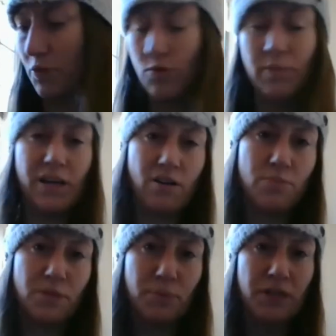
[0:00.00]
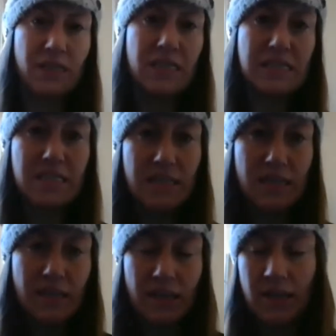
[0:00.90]
grooming at home is pretty
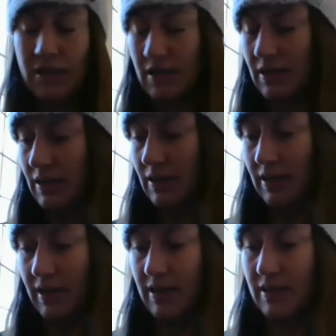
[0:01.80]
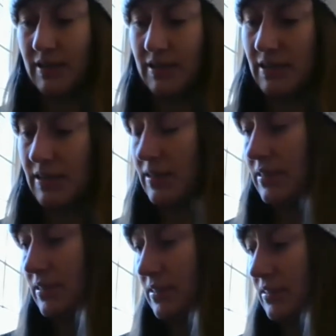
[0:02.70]
easy. And
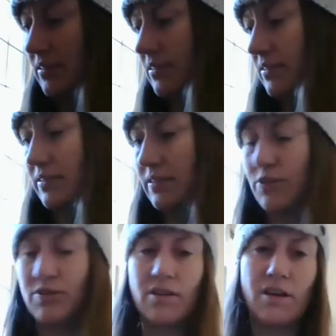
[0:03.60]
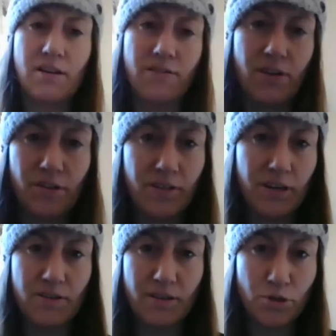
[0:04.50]
there's a lot of other
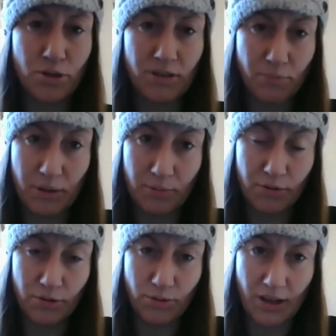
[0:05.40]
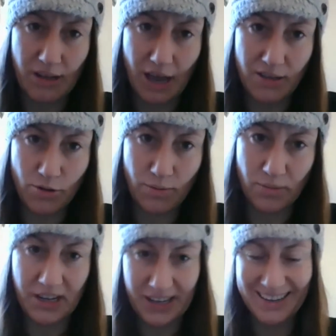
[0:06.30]
videos I'm sure that people do on that, so I'm
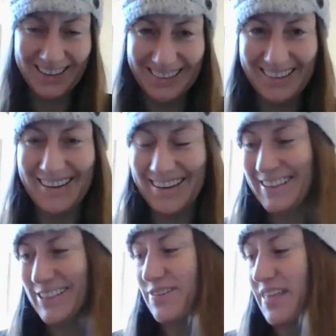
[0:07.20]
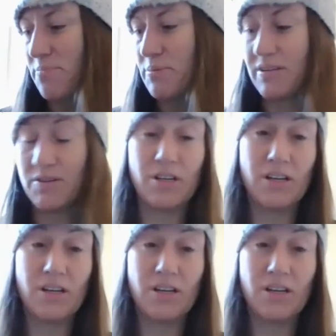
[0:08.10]
not going to show that. But